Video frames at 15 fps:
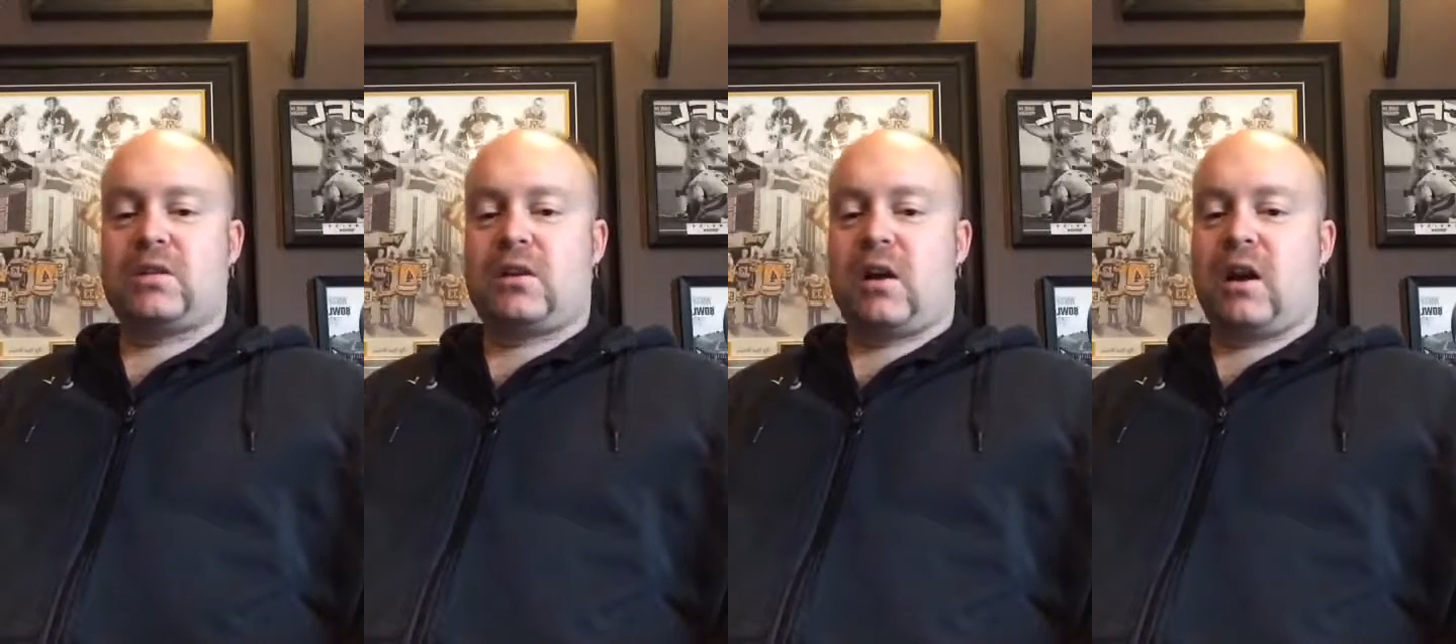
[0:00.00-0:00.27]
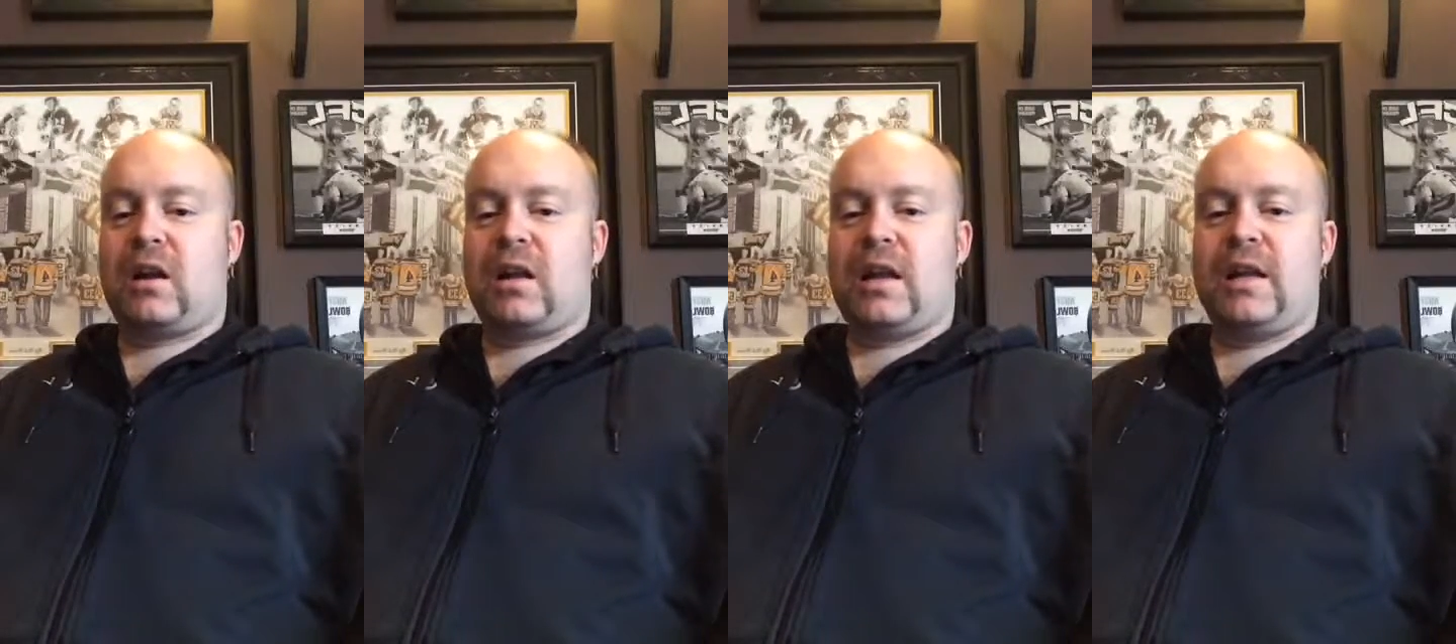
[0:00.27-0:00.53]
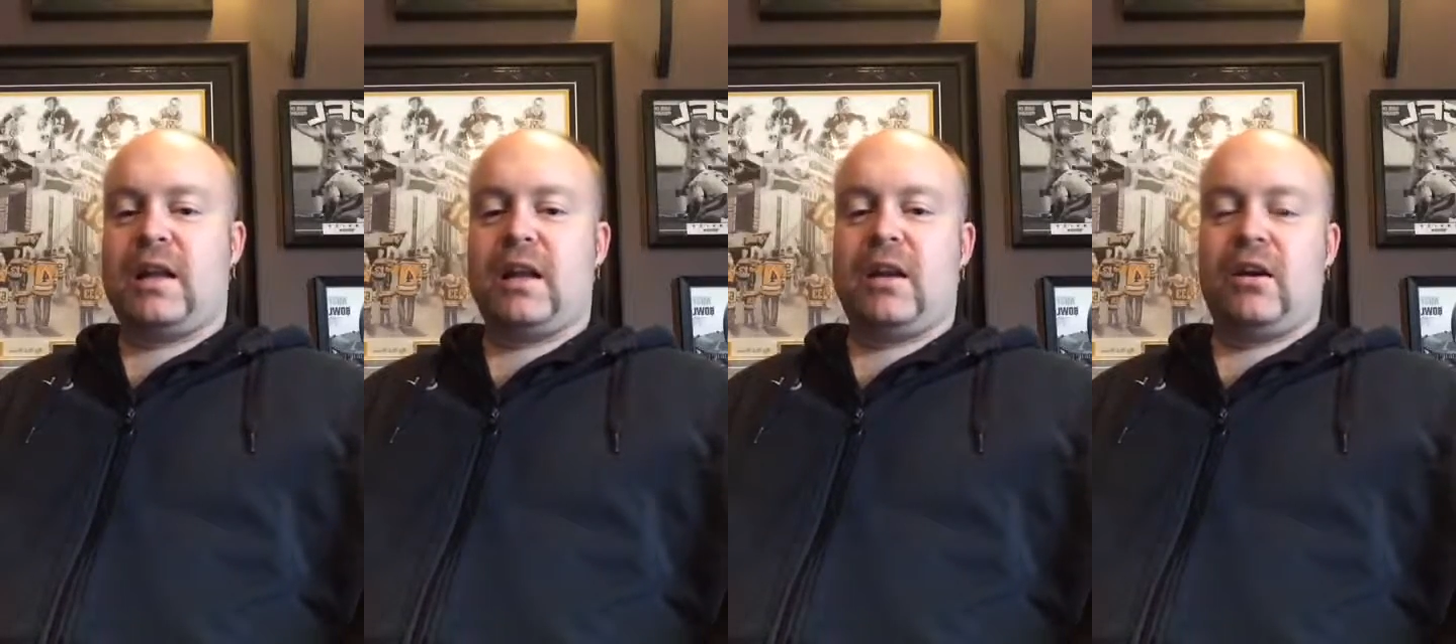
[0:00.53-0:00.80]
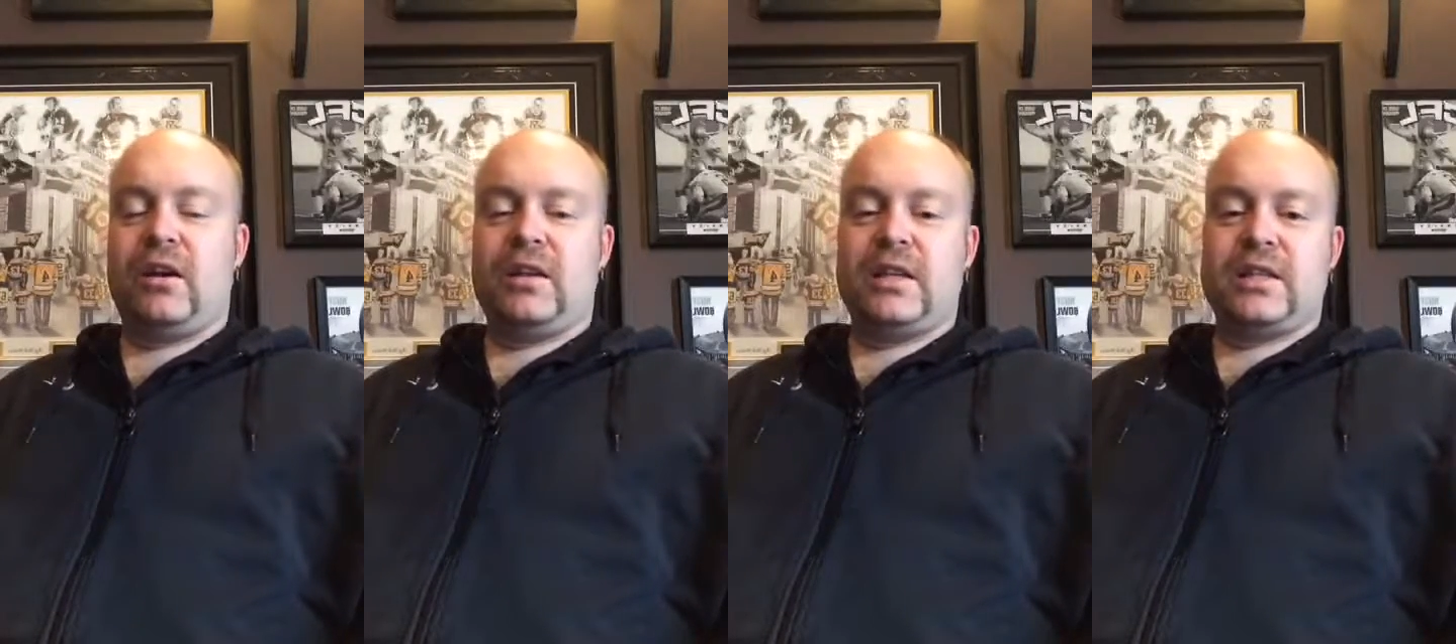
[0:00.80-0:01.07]
Scott Glennie
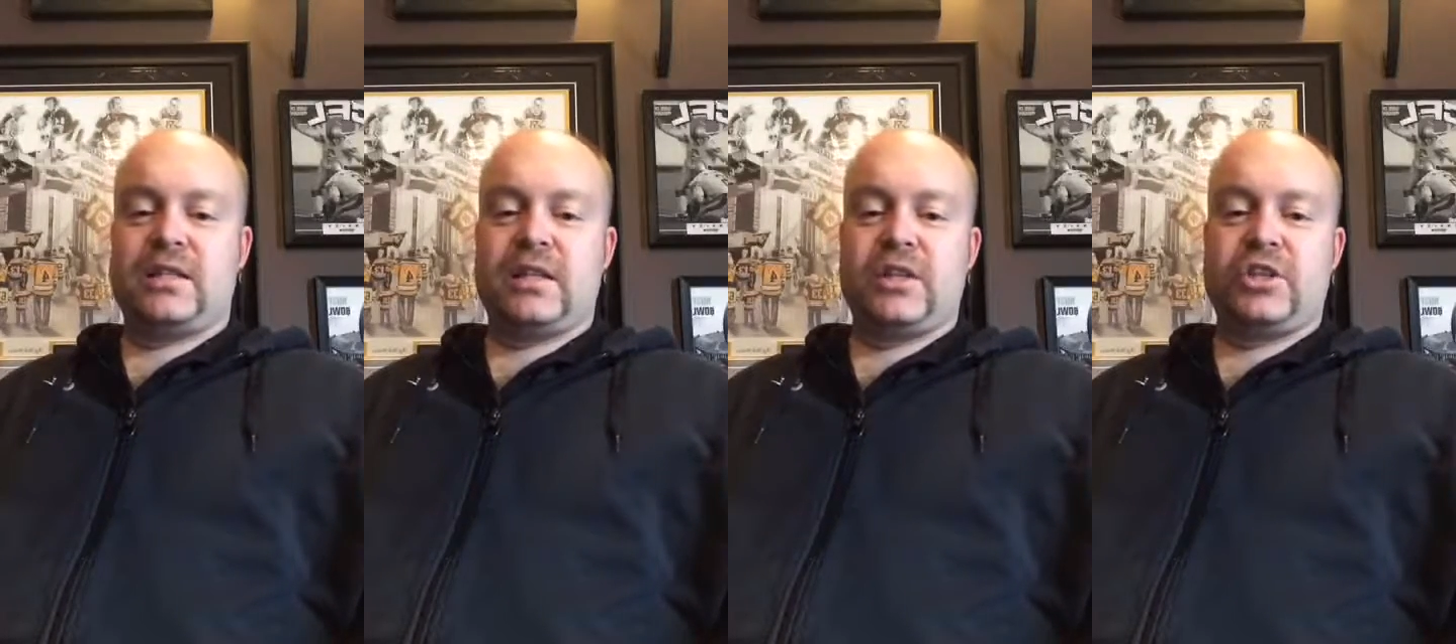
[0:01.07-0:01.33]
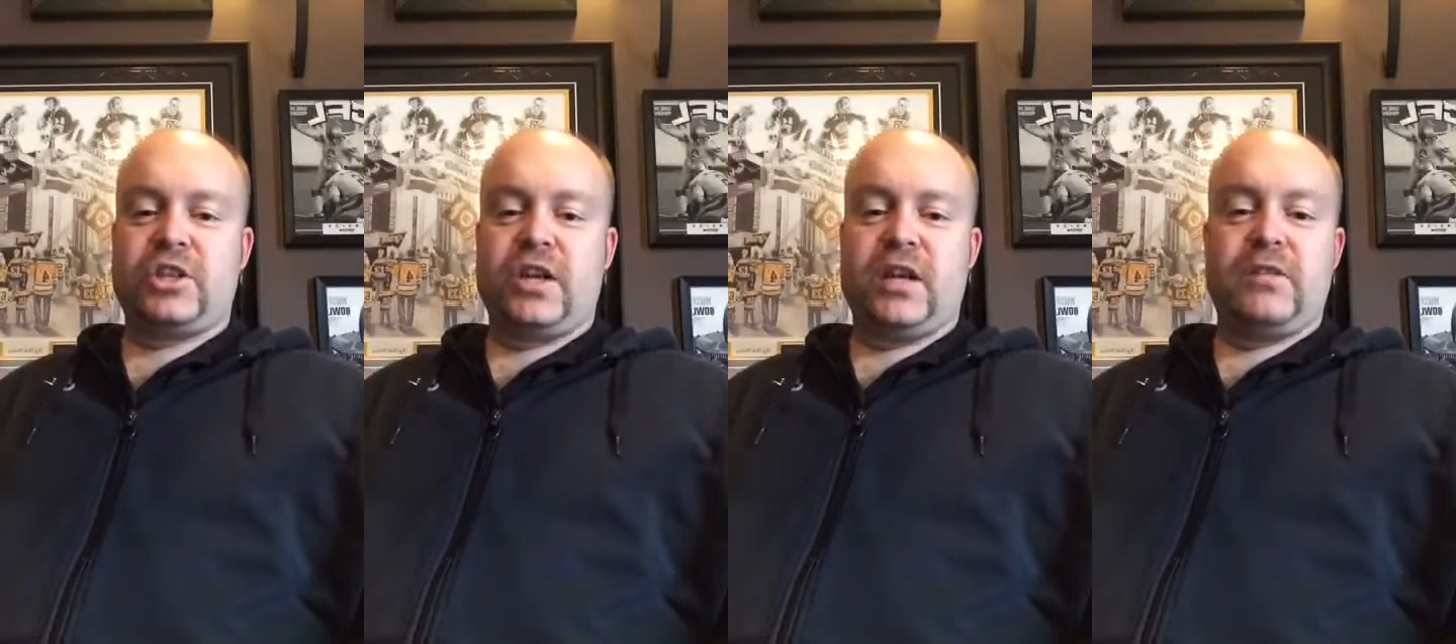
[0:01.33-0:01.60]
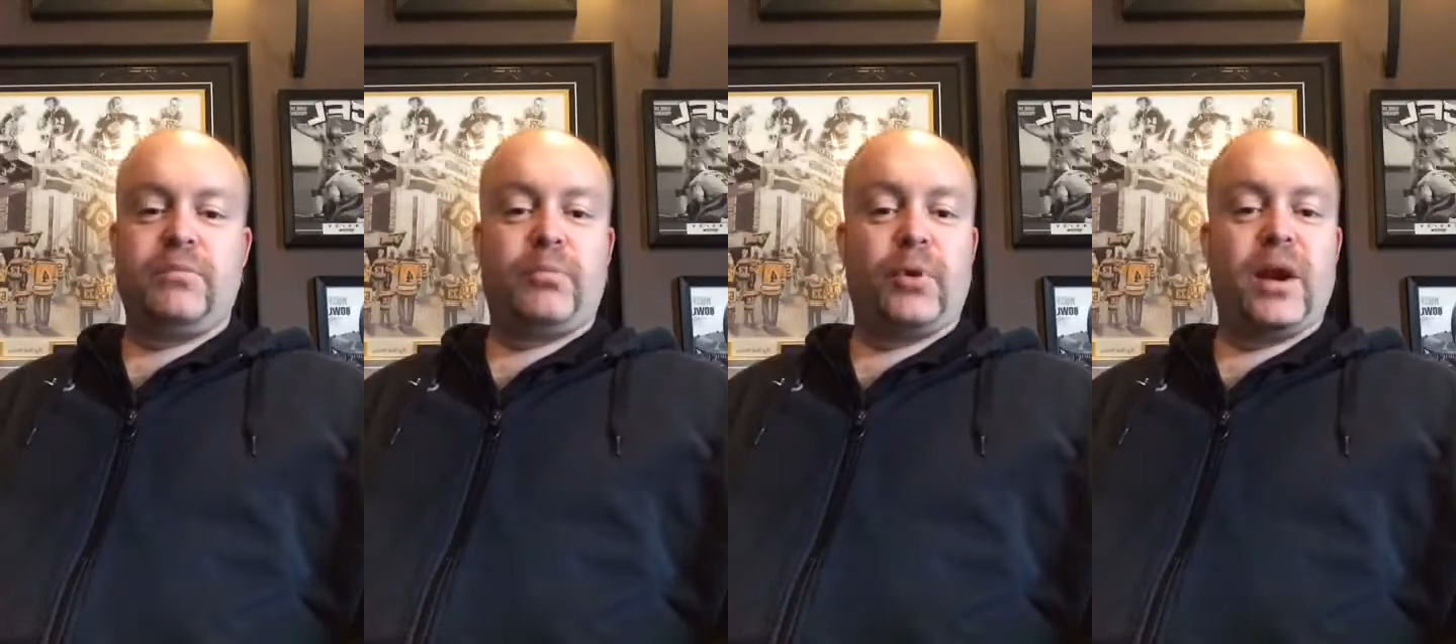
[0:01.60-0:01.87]
getting on the assist sheet.